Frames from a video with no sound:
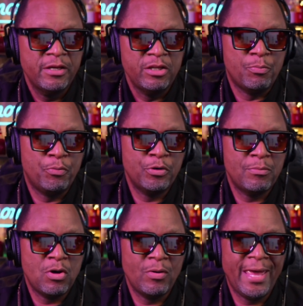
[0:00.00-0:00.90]
you put them
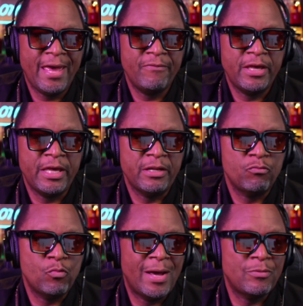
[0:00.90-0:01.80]
on heavy and it
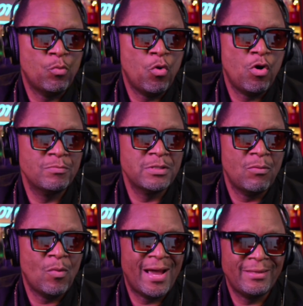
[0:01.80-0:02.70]
weather warms up
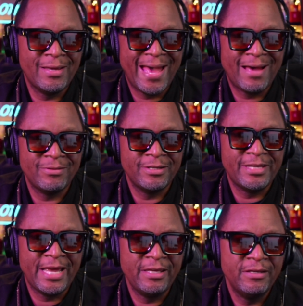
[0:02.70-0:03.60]
while you're out in the
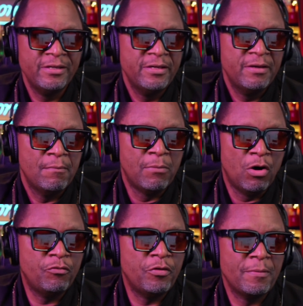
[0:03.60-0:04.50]
day,
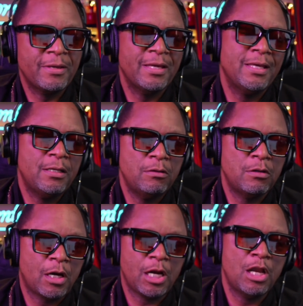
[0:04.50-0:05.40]
both of them can get a little
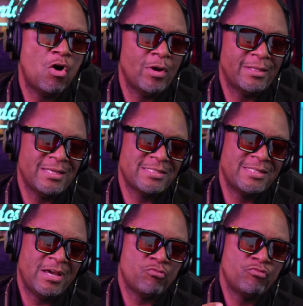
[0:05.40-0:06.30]
cloying.
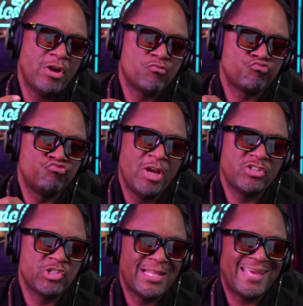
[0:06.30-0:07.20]
They're
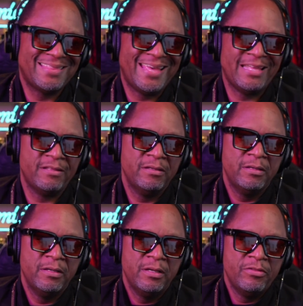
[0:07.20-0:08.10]
rich like that.
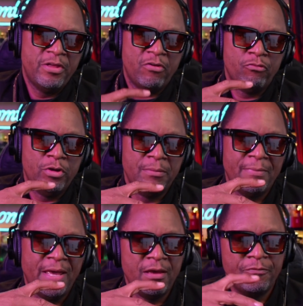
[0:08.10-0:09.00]
They're really
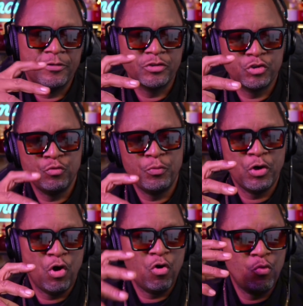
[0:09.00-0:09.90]
made for super
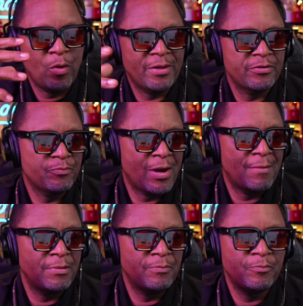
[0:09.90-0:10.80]
cold weather. Probably